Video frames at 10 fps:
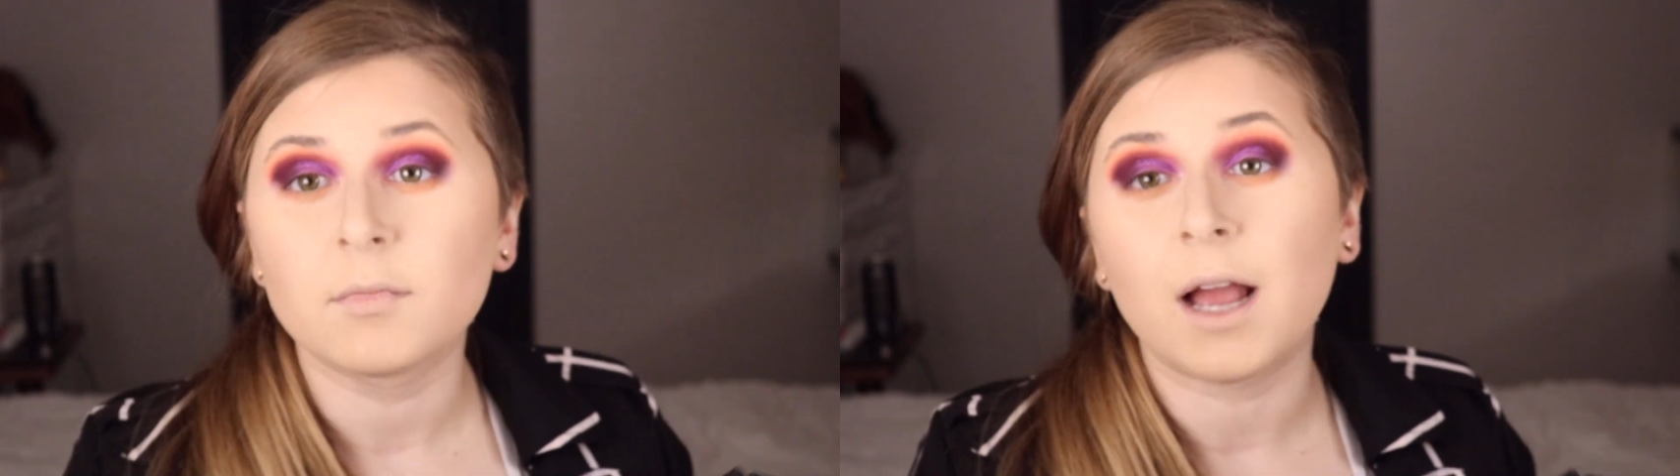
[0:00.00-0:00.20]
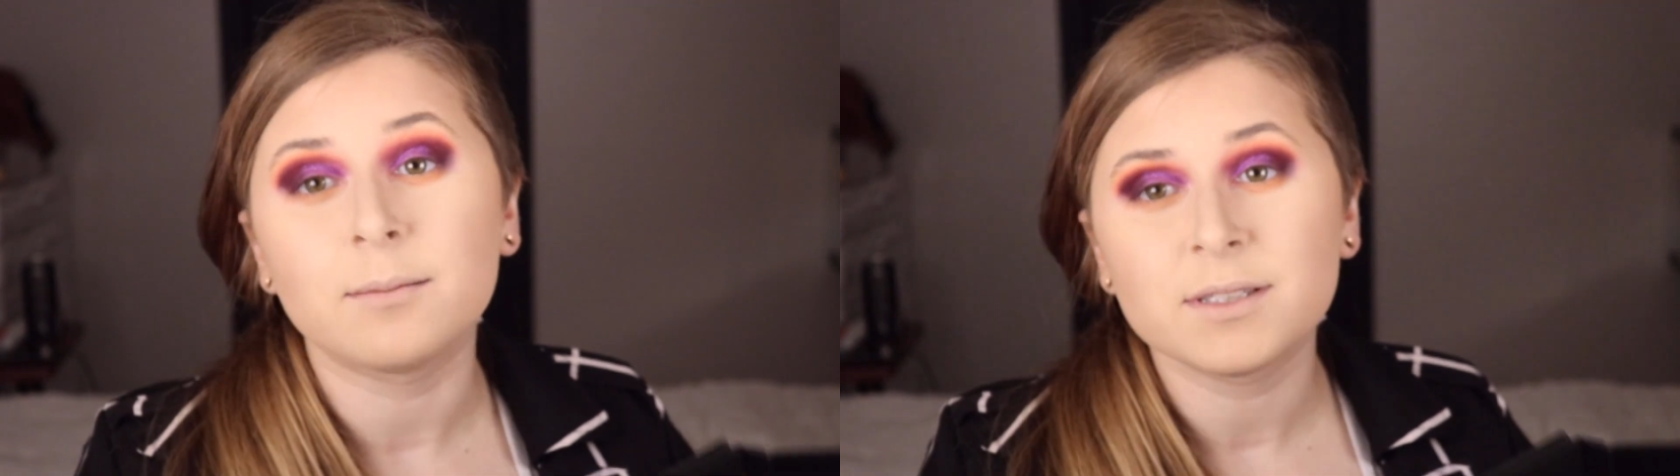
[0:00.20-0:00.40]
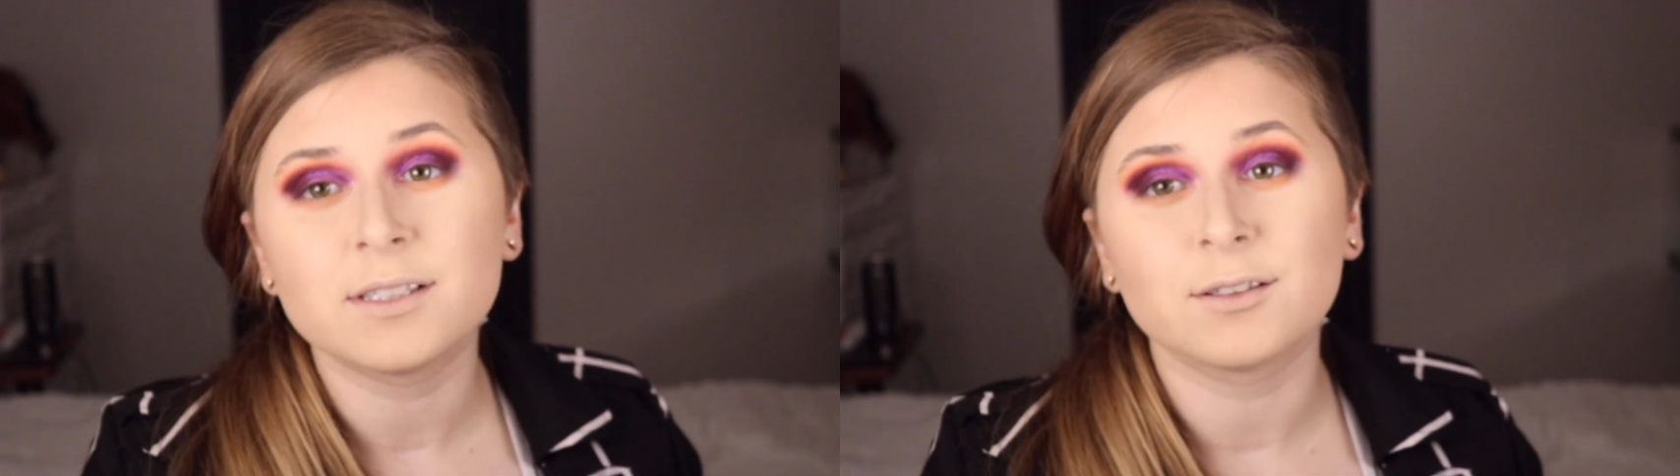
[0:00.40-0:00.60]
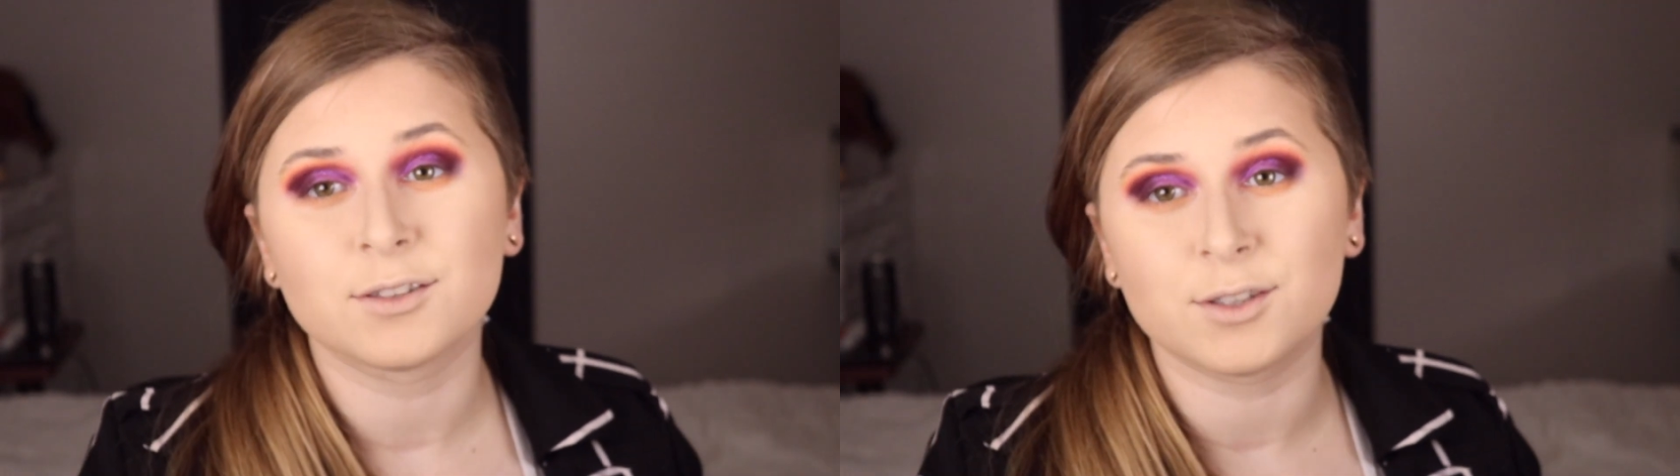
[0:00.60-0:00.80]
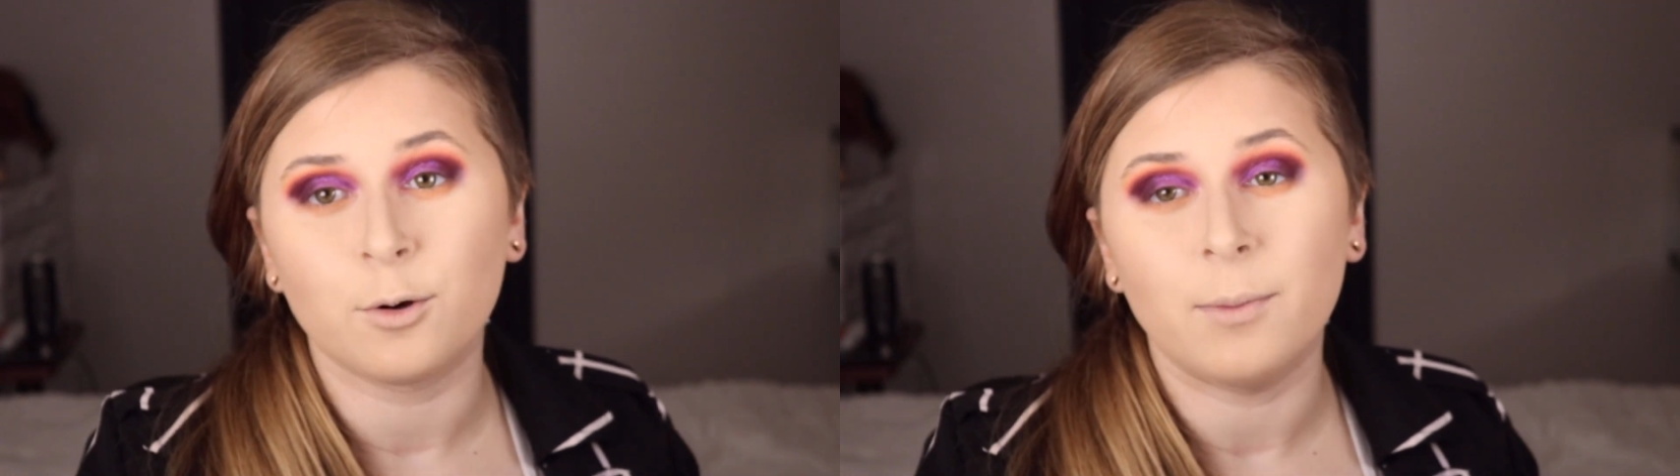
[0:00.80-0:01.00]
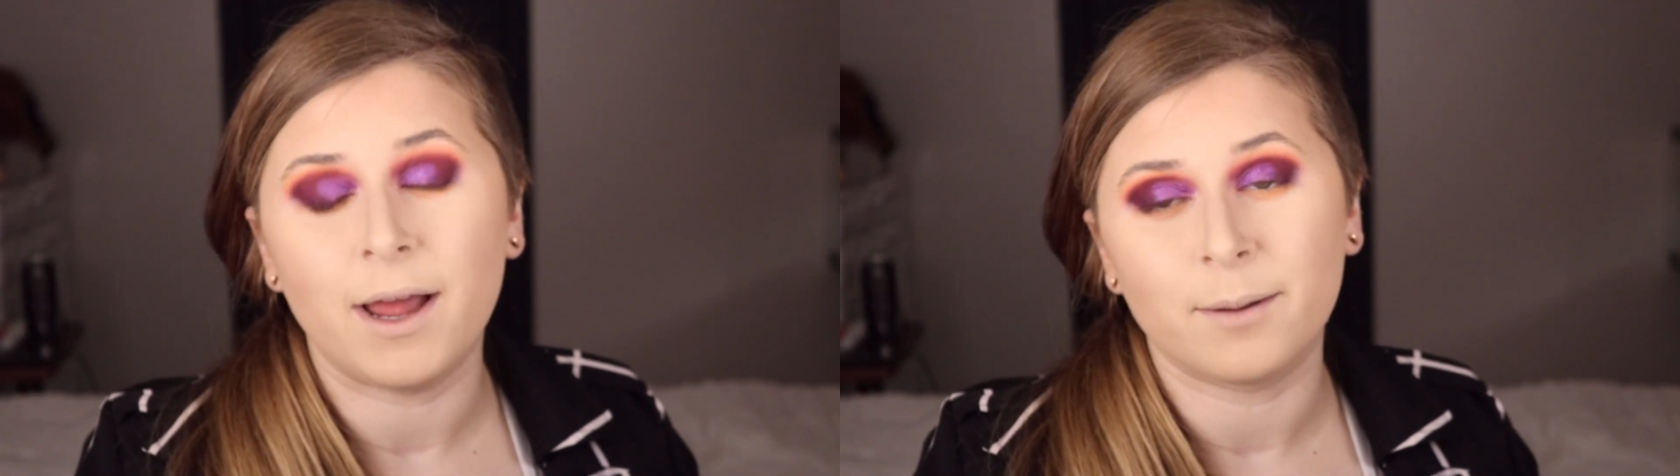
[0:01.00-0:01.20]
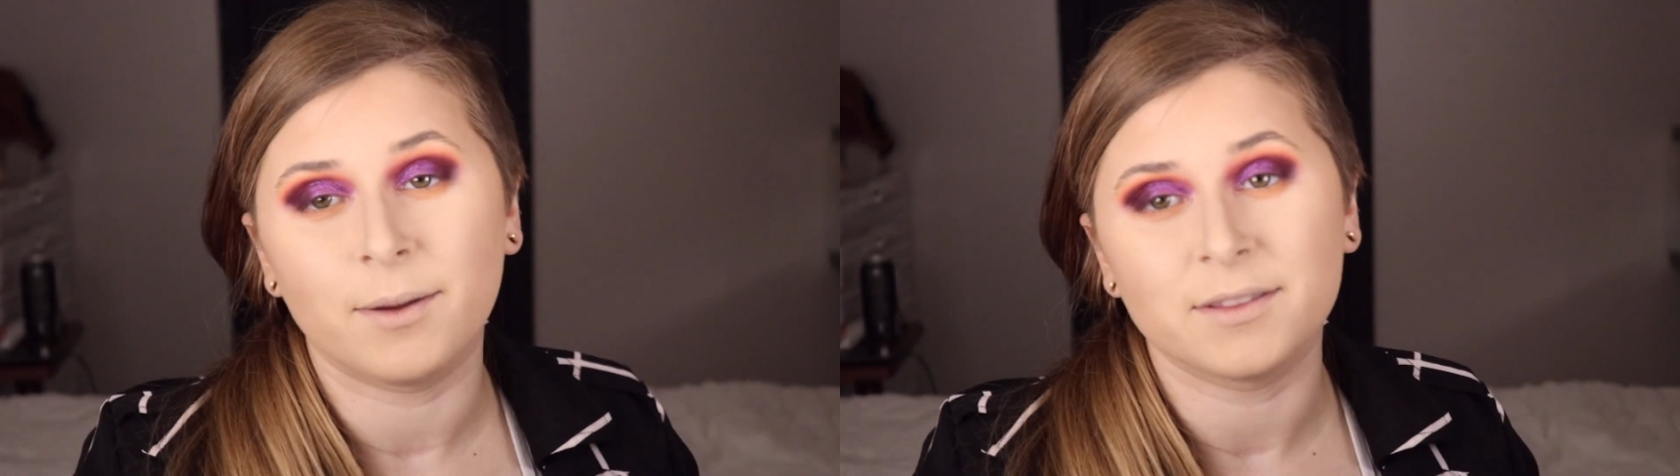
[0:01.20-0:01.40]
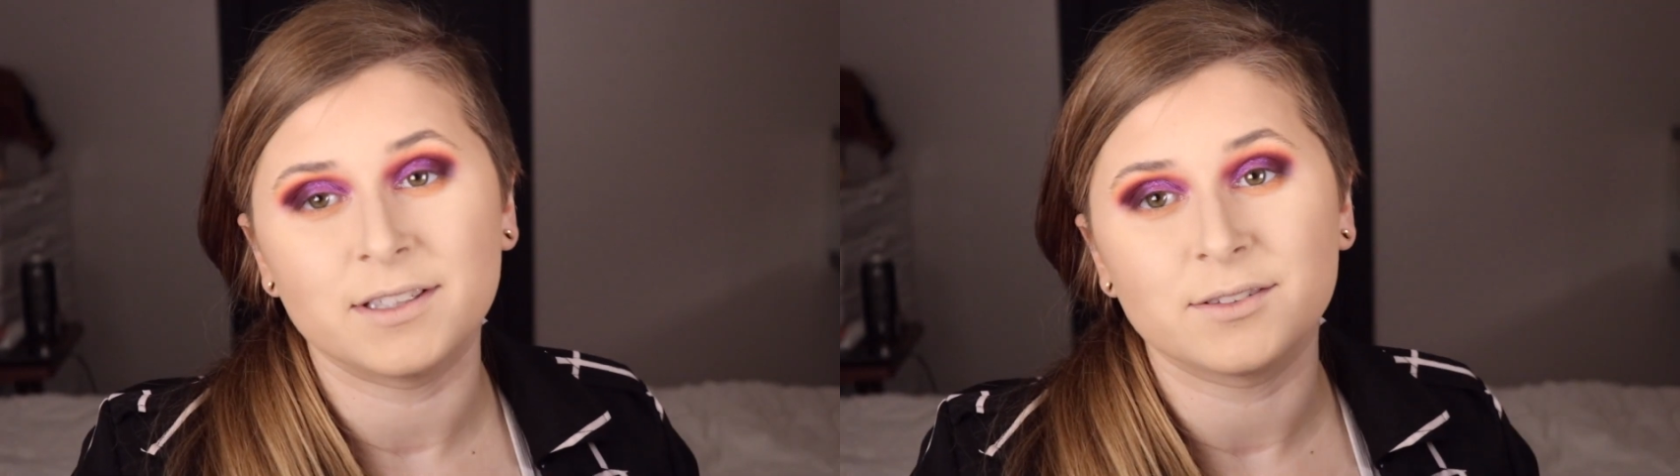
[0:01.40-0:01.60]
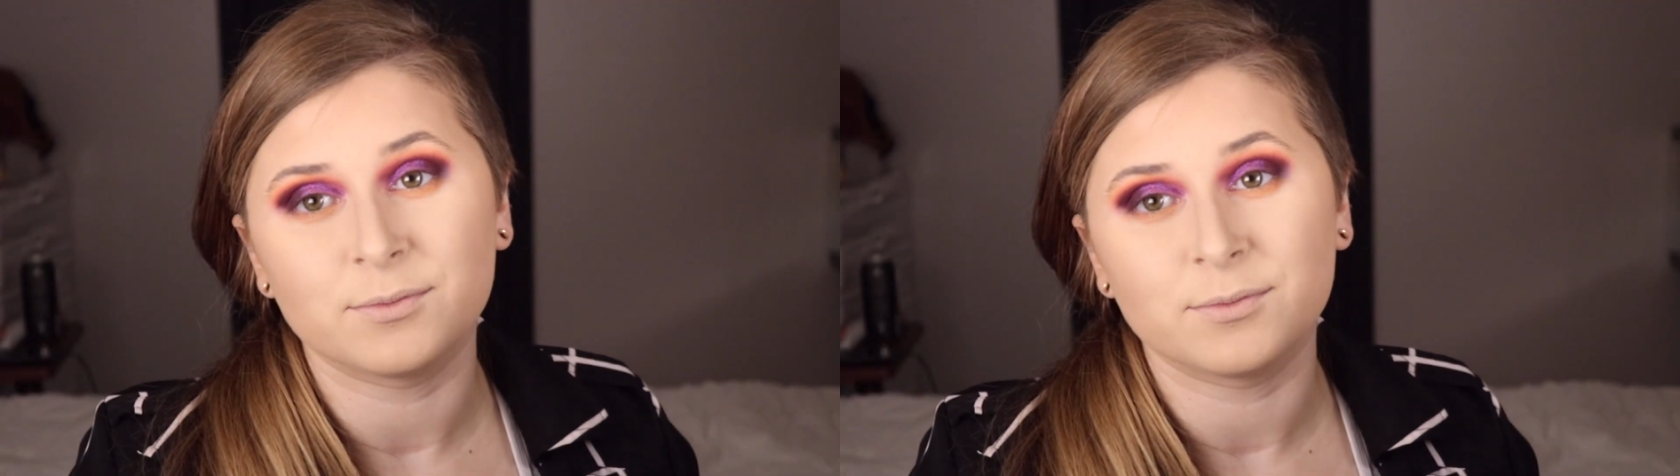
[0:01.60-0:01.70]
I'm still so mad about